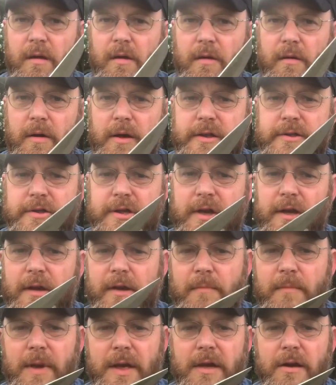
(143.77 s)
which
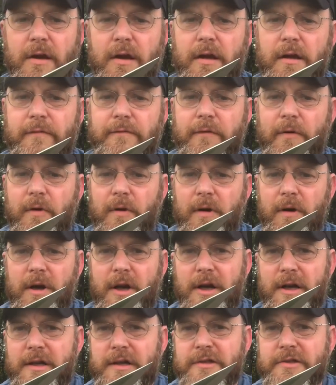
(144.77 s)
can be good for
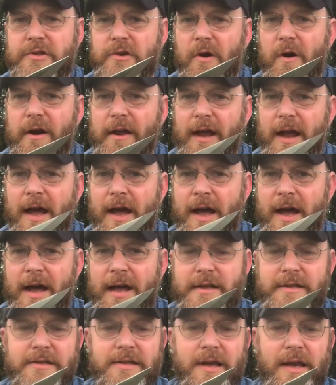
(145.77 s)
starting
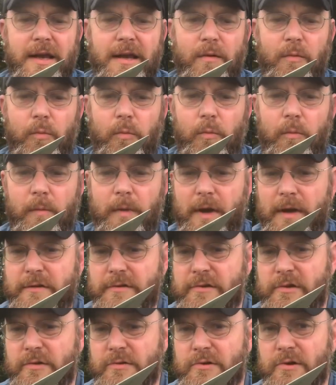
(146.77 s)
hides. It's
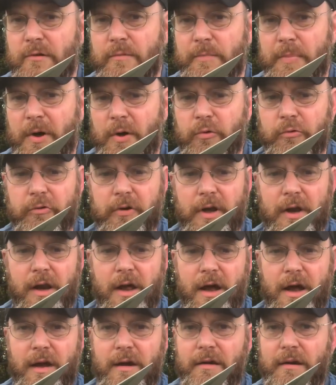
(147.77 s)
used on poultry a
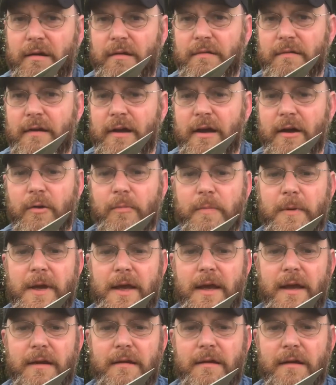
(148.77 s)
lot to help
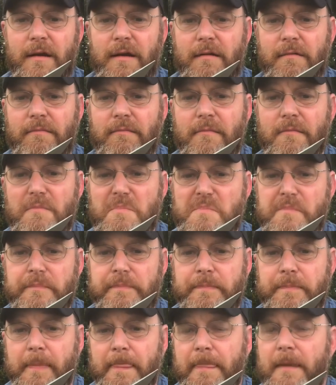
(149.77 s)
get
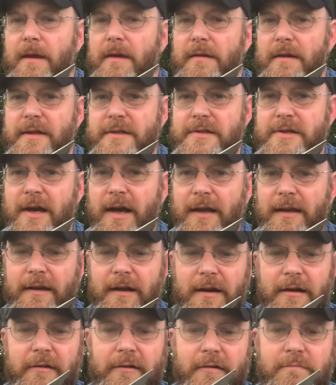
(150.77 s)
inside
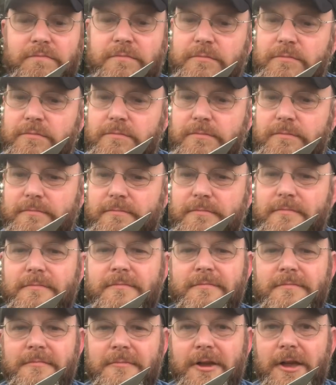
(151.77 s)
there to
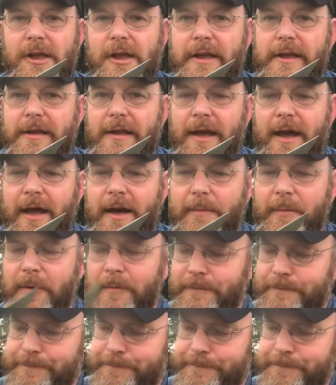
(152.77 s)
clean the animal.